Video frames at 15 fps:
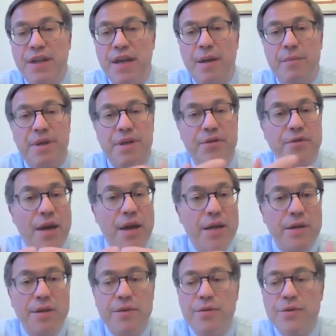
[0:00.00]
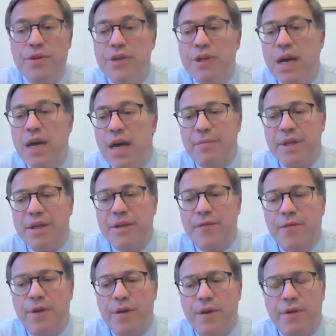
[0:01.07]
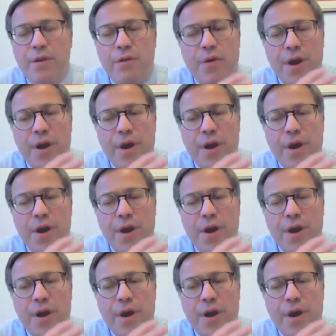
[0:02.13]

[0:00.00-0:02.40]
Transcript: It can be drug-induced, it can be different